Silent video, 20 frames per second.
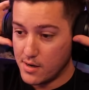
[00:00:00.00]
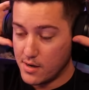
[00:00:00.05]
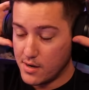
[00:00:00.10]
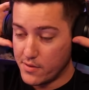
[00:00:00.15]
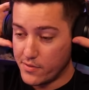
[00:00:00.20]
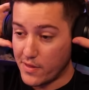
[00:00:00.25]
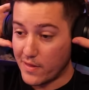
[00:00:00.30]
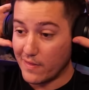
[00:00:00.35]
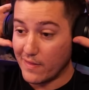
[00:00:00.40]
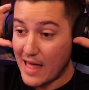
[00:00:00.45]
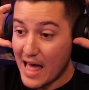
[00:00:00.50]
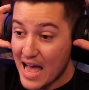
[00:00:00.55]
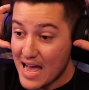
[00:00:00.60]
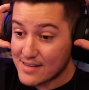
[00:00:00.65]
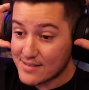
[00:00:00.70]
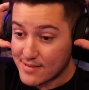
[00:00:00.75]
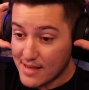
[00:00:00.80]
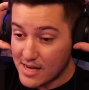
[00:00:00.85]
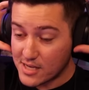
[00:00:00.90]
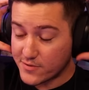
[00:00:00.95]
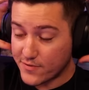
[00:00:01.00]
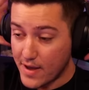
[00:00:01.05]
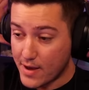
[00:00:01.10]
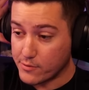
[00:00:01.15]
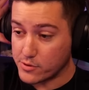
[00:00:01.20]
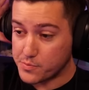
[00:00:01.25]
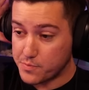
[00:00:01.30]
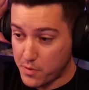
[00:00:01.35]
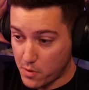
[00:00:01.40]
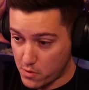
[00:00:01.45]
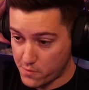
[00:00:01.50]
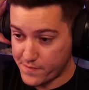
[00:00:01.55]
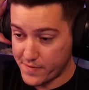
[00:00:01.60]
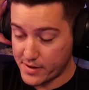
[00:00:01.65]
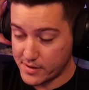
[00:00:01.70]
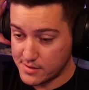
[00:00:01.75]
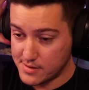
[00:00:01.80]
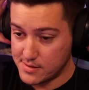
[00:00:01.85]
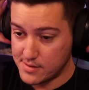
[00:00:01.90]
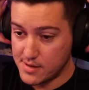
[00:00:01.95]
The last last fight was
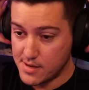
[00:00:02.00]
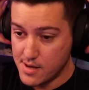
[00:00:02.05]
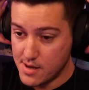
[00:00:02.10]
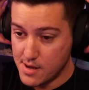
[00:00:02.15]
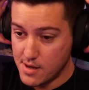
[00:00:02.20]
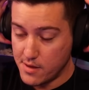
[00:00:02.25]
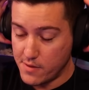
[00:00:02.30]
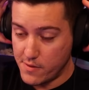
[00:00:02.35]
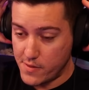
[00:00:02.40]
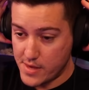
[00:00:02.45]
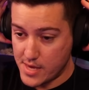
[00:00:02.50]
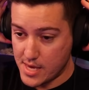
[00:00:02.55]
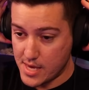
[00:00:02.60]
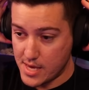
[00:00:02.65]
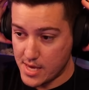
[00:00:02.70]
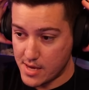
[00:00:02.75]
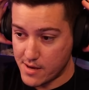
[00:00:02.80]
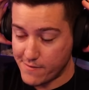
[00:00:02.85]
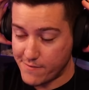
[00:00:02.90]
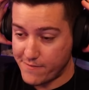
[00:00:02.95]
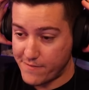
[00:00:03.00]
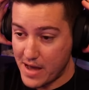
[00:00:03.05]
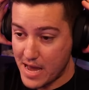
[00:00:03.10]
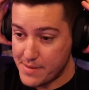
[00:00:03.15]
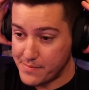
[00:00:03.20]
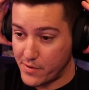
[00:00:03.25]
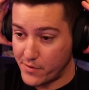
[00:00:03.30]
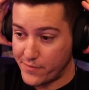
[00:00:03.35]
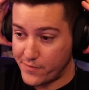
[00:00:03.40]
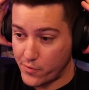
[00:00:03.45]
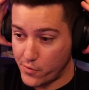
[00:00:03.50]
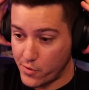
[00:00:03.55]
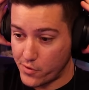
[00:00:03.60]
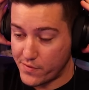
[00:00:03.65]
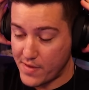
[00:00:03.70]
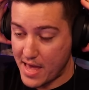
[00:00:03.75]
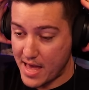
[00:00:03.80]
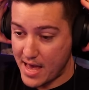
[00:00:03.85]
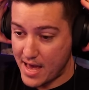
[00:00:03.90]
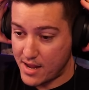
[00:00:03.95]
perfect. The fight before
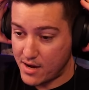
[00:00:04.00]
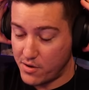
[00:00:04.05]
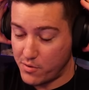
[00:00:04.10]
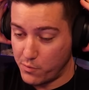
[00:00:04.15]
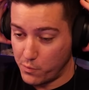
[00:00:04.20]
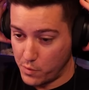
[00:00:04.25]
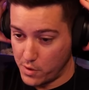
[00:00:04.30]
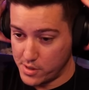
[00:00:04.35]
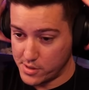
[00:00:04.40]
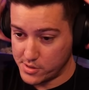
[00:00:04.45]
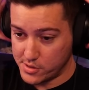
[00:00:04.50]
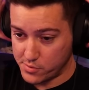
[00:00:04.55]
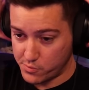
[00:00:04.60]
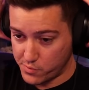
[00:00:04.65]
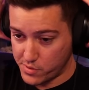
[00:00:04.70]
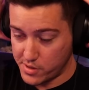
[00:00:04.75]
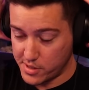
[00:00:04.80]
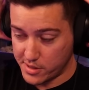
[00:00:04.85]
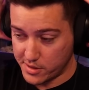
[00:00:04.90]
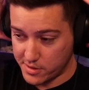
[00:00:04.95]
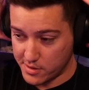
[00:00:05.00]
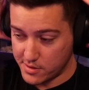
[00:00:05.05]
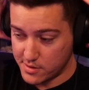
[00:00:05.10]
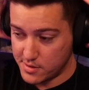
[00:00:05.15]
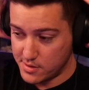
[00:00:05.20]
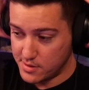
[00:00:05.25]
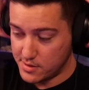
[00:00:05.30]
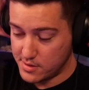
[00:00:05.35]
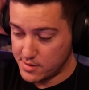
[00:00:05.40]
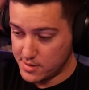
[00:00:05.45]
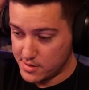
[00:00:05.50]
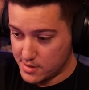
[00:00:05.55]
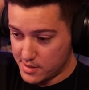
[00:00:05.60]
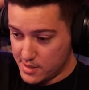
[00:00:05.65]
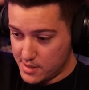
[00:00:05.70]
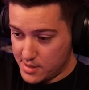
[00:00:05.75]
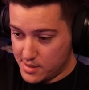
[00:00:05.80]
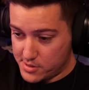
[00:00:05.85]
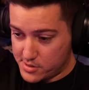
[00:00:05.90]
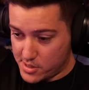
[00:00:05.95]
that was really good.
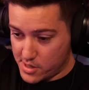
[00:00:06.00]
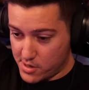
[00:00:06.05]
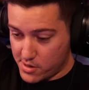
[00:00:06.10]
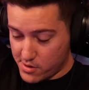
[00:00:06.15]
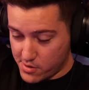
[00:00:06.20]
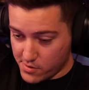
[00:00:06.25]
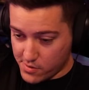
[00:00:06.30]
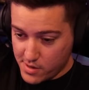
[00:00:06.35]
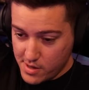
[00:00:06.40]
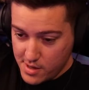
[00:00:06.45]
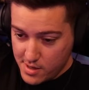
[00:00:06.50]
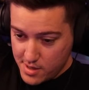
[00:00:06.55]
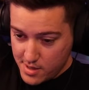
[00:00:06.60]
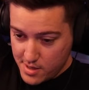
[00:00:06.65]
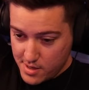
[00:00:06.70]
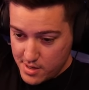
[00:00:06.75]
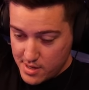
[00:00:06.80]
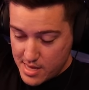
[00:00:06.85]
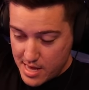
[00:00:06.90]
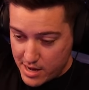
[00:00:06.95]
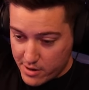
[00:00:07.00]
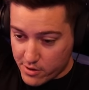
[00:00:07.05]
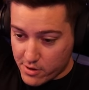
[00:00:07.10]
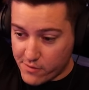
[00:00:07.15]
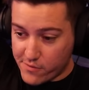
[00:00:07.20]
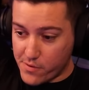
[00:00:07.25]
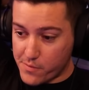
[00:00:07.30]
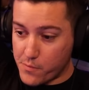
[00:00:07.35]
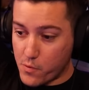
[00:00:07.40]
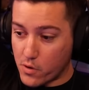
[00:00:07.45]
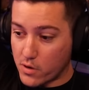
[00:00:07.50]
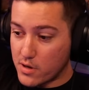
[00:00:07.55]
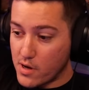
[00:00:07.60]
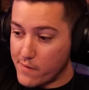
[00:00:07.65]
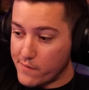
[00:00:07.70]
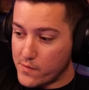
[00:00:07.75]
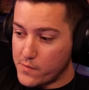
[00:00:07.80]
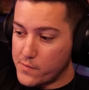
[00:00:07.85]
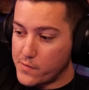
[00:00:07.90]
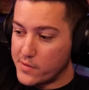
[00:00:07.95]
So I don't know if you're more
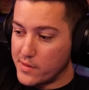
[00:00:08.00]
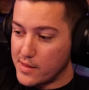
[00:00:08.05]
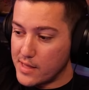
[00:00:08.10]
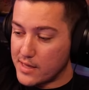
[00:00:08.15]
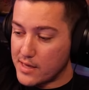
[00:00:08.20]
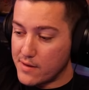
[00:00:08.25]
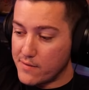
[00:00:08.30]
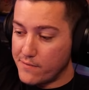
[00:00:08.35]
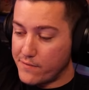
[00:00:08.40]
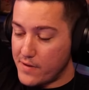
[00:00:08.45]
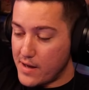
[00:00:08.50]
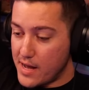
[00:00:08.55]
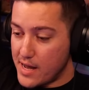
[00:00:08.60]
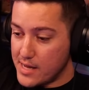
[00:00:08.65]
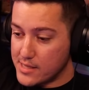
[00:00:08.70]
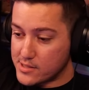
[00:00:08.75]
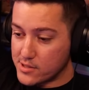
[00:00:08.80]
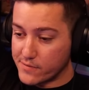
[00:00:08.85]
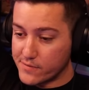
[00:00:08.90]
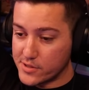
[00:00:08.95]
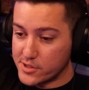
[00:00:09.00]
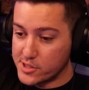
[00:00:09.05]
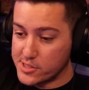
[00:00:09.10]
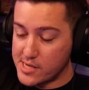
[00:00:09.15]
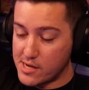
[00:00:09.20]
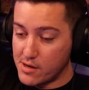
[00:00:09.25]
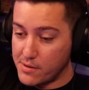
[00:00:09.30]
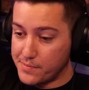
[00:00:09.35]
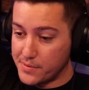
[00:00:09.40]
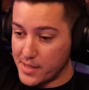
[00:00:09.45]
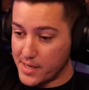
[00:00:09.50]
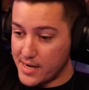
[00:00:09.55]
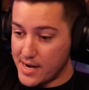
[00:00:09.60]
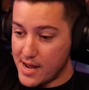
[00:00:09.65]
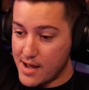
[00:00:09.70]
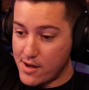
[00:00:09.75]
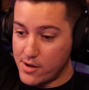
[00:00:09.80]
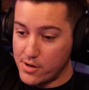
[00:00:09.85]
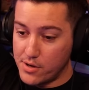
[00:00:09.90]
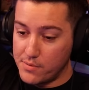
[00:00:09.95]
comfortable in the late game fights or if it's just how it played
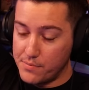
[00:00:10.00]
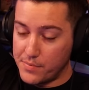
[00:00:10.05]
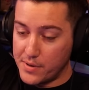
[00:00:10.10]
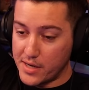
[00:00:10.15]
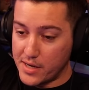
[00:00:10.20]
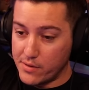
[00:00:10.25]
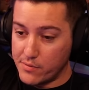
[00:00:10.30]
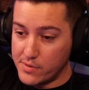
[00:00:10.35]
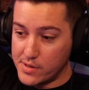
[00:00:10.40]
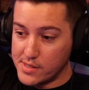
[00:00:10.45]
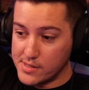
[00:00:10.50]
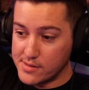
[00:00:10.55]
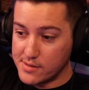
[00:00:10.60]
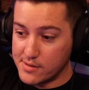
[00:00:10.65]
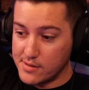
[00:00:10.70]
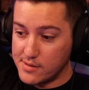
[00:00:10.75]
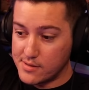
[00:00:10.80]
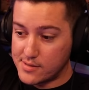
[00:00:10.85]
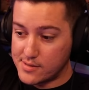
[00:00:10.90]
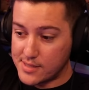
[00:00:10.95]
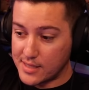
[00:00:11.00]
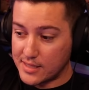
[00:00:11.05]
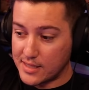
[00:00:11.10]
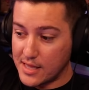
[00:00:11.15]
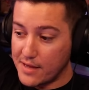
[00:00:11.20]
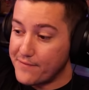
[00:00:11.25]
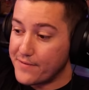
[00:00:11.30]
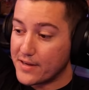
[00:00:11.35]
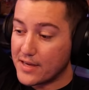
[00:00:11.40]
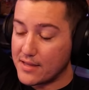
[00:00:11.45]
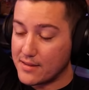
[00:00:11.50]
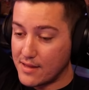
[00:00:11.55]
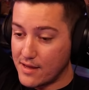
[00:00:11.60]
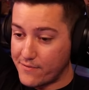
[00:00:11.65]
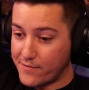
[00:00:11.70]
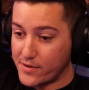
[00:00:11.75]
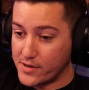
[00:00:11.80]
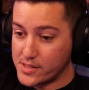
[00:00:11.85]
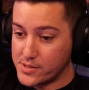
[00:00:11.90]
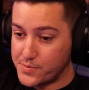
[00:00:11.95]
out, but it was significant
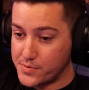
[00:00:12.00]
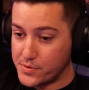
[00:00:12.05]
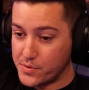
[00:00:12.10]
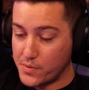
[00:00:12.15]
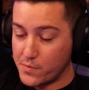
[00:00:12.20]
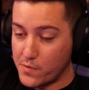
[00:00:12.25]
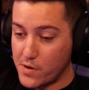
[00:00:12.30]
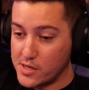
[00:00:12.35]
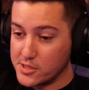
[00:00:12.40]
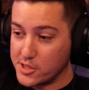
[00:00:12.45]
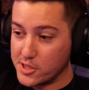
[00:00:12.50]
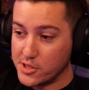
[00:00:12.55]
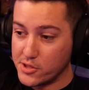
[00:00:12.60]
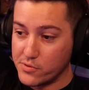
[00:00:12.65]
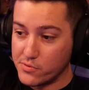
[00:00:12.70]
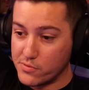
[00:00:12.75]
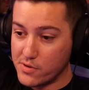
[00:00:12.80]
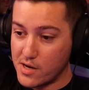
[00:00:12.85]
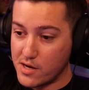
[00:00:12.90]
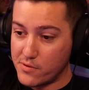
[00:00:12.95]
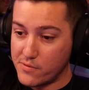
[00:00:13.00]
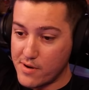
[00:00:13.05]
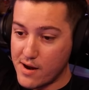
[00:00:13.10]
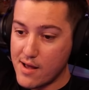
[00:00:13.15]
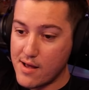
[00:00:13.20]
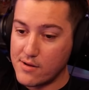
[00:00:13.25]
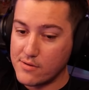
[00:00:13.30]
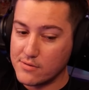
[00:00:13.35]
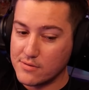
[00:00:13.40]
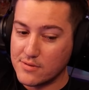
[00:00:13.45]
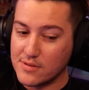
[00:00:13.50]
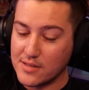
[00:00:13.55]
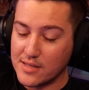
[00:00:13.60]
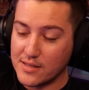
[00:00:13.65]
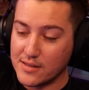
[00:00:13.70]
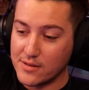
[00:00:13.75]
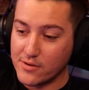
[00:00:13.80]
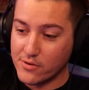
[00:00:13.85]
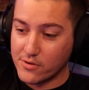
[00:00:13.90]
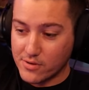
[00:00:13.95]
difference between watching you run around
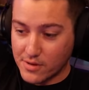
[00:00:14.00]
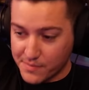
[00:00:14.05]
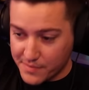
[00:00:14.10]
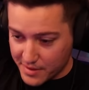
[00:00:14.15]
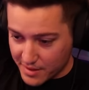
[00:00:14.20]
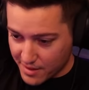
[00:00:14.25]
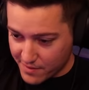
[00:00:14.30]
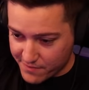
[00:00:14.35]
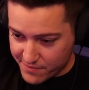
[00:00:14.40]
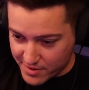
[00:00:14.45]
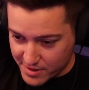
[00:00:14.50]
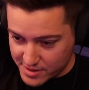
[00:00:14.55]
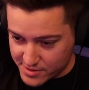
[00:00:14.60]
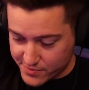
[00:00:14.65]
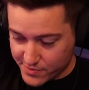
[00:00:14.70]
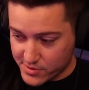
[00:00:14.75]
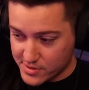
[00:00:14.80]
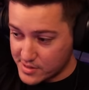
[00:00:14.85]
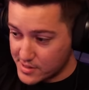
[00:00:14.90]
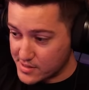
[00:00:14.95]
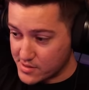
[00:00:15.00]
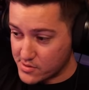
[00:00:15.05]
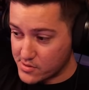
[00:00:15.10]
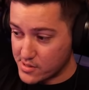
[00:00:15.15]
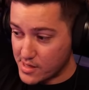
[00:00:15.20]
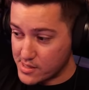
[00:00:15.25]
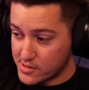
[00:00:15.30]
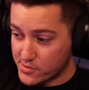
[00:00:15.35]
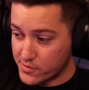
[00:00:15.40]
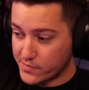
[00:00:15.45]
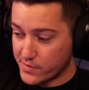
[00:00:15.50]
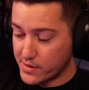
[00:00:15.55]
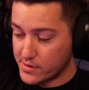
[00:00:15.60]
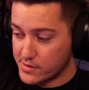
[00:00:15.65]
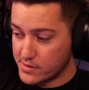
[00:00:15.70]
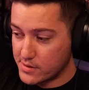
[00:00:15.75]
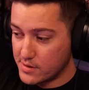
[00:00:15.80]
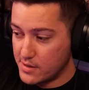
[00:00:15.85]
in the early mid game fights versus those last two fights.